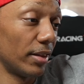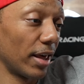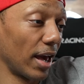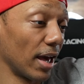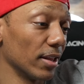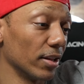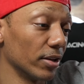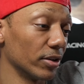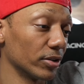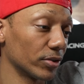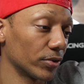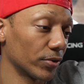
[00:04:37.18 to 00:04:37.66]
that
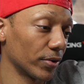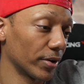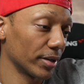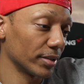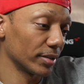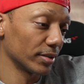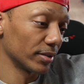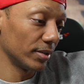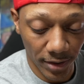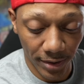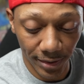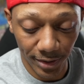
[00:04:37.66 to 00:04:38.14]
looks
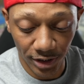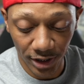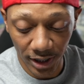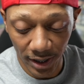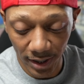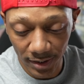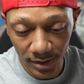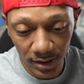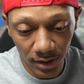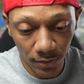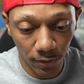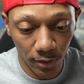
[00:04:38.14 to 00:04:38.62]
crazy. The
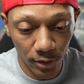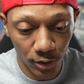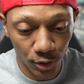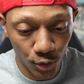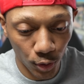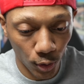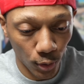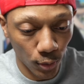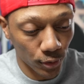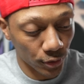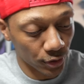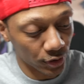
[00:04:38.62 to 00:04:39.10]
gens of
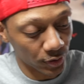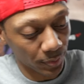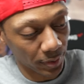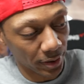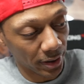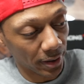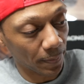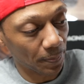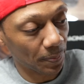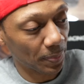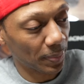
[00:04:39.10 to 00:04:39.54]
controllers, man.